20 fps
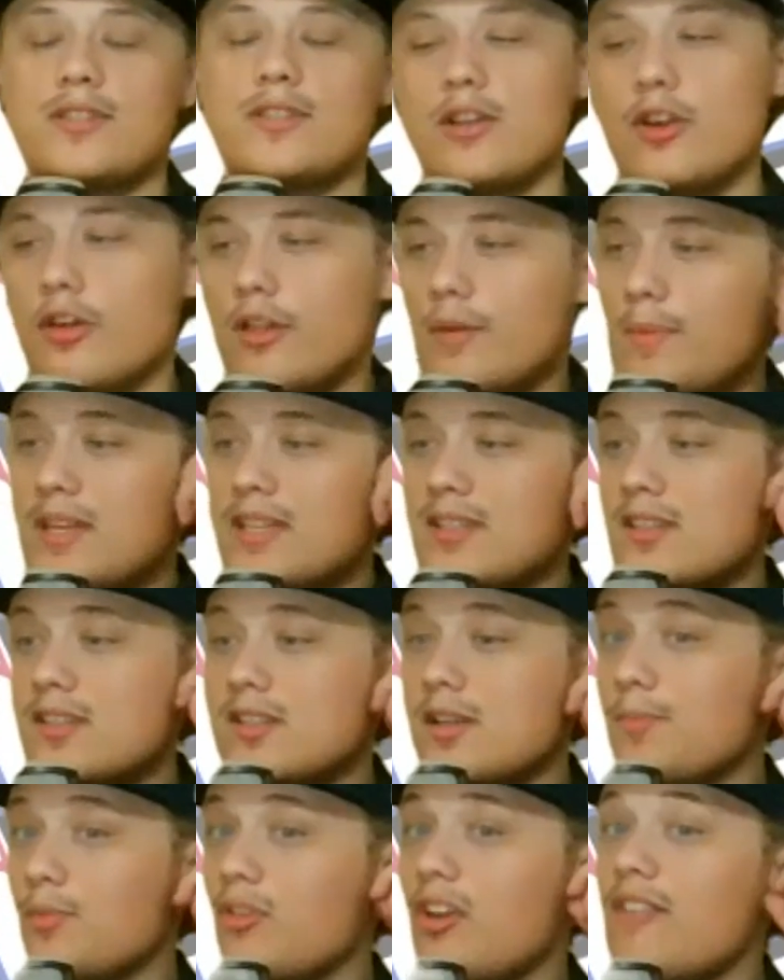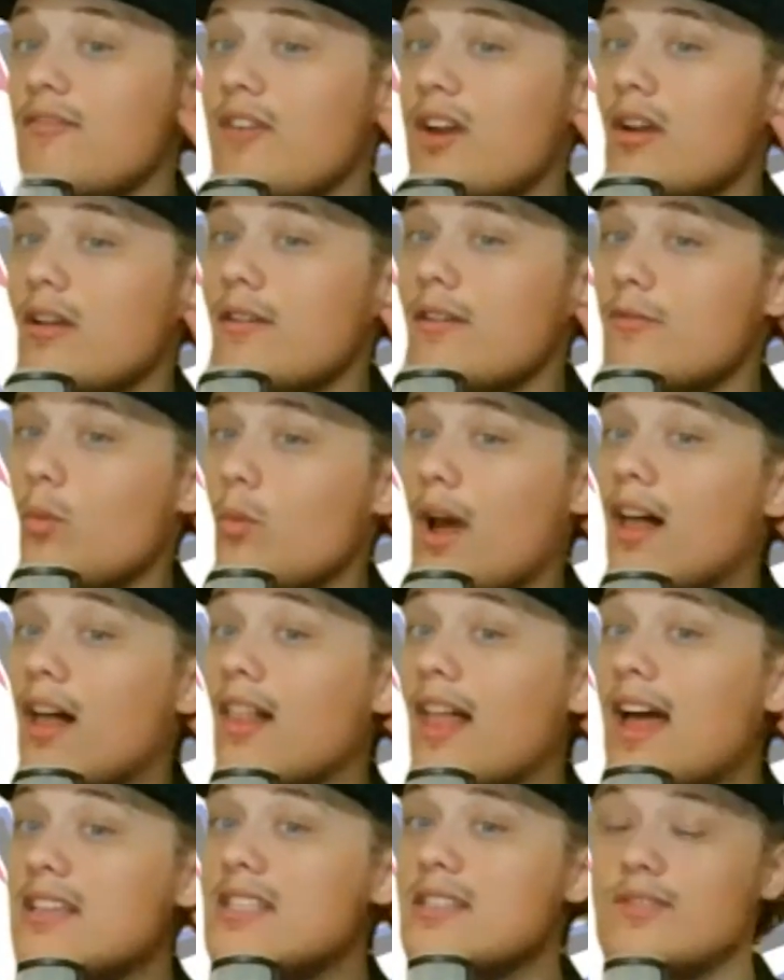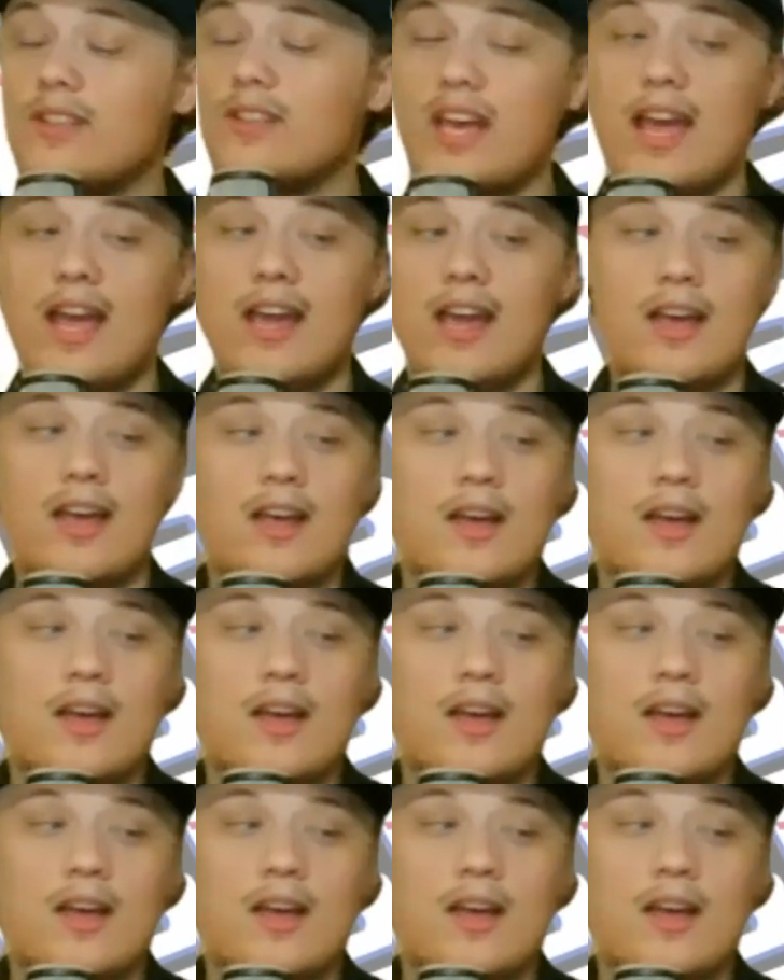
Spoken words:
The Pistons are playing very well as of late,